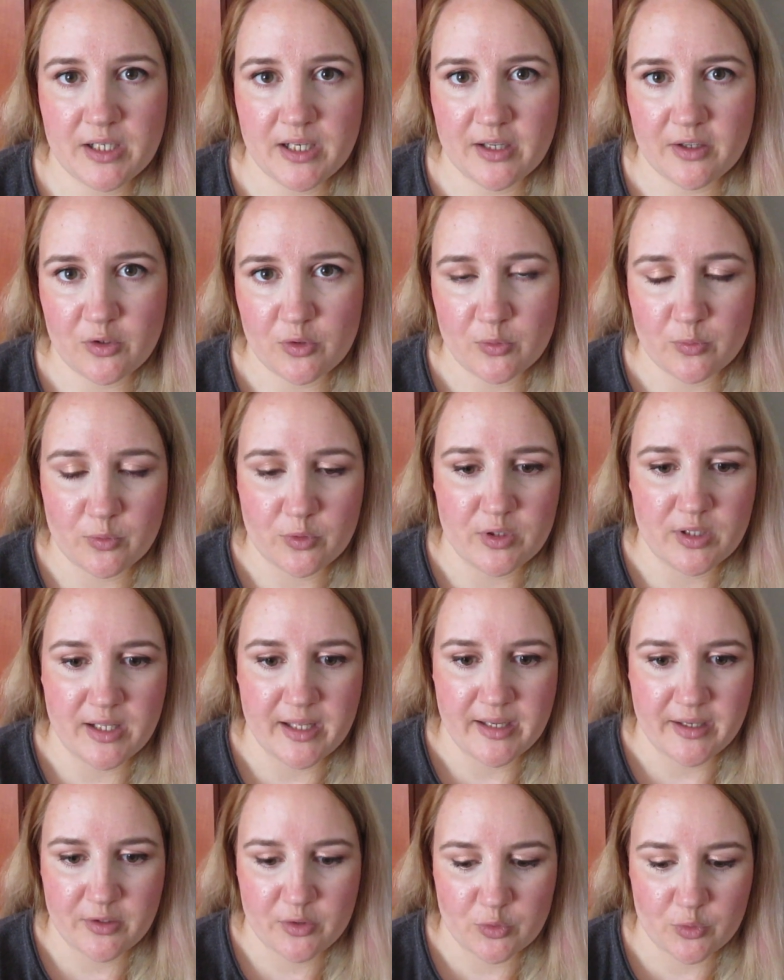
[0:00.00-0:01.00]
like you would
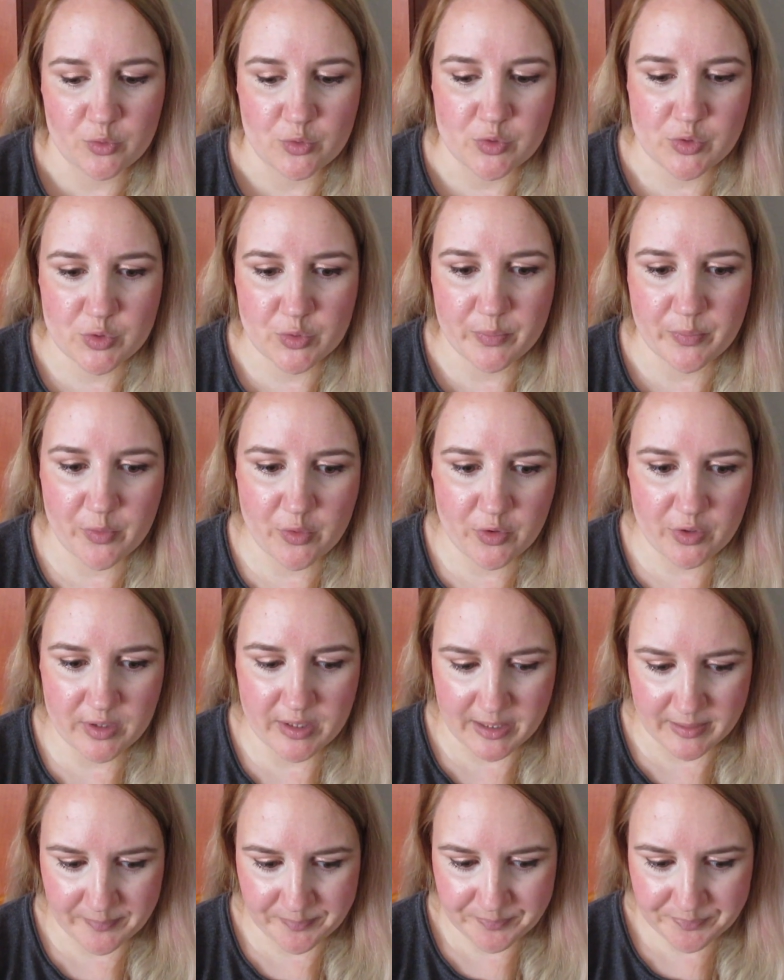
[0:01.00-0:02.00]
like to support
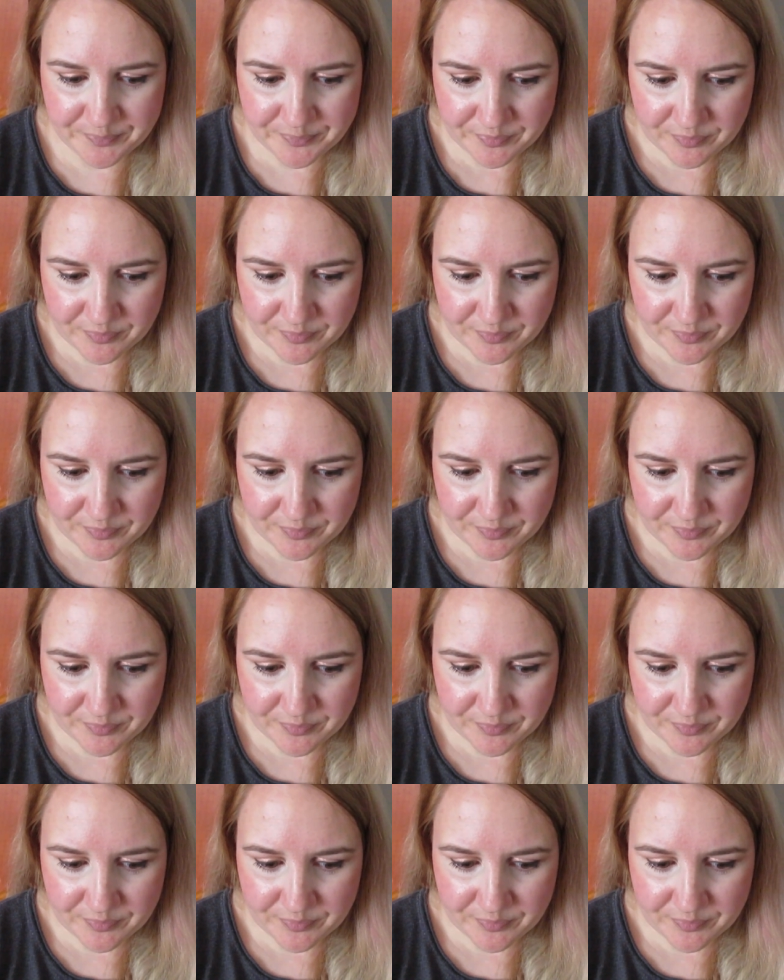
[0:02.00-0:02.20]
them.